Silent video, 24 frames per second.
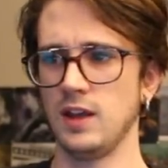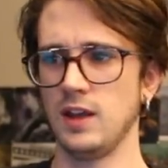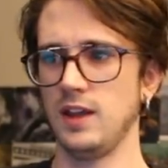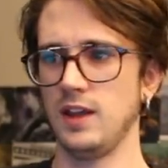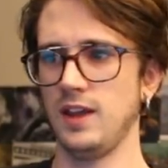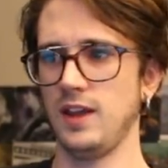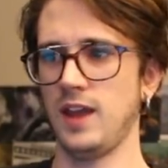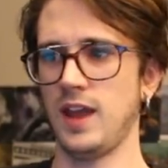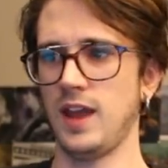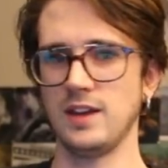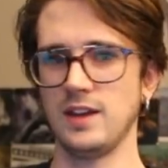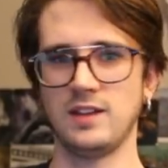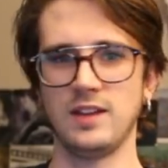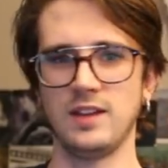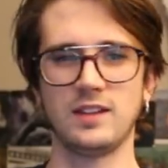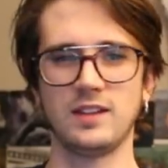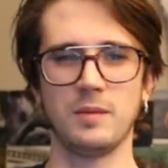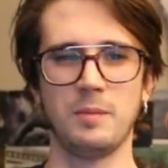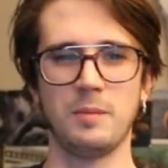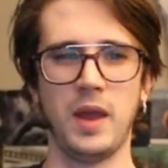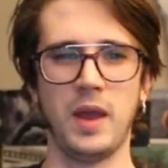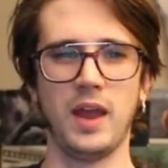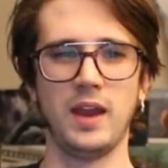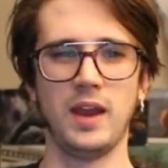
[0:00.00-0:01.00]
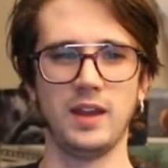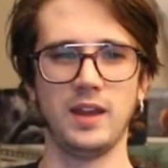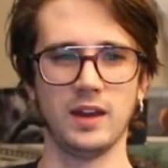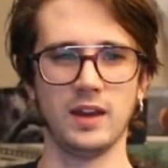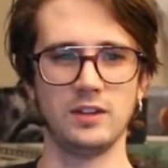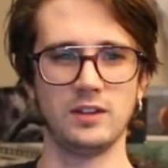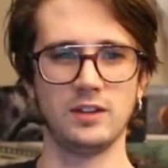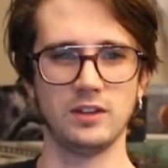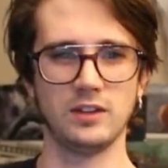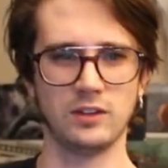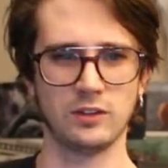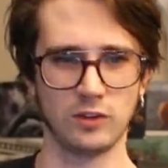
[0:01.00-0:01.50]
anticipating a
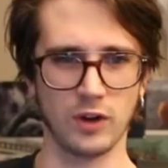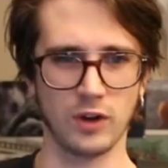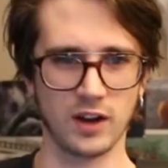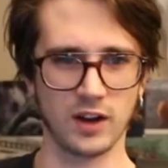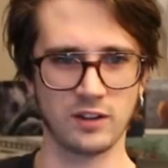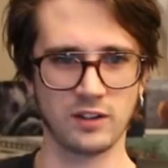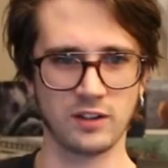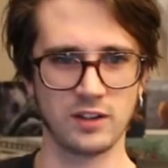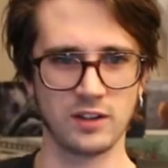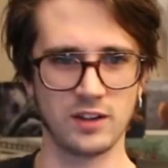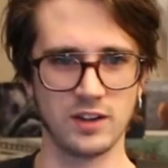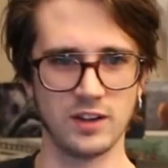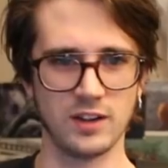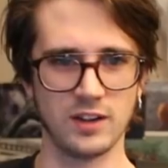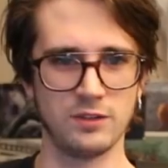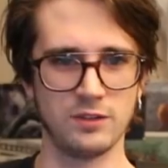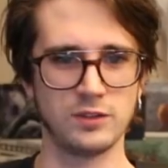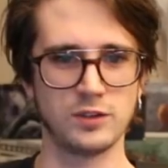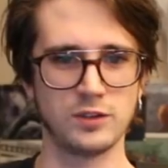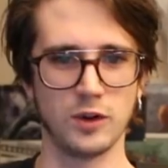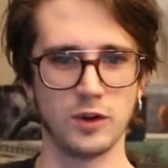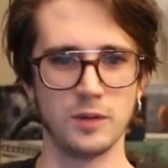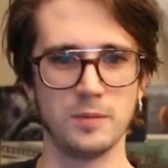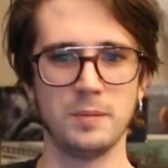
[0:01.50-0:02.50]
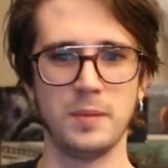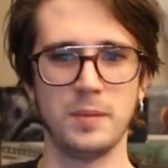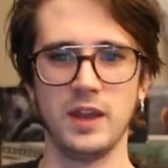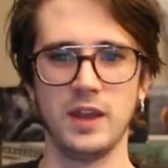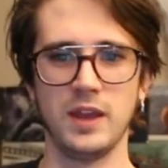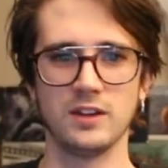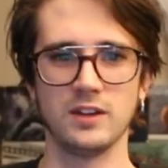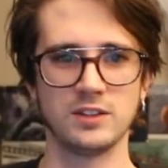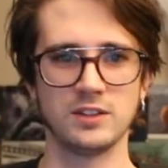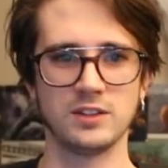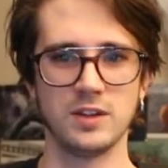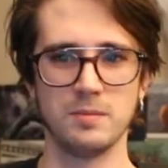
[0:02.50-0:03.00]
destruction of Jordan
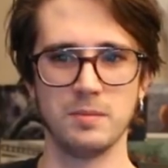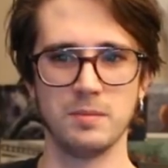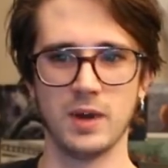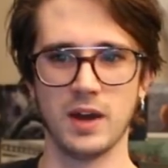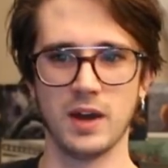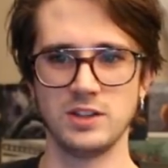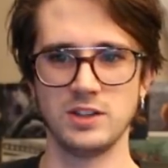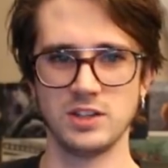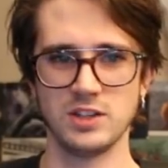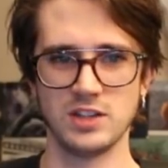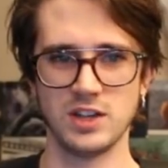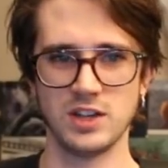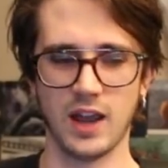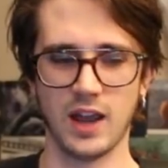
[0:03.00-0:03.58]
Peterson by Zizek.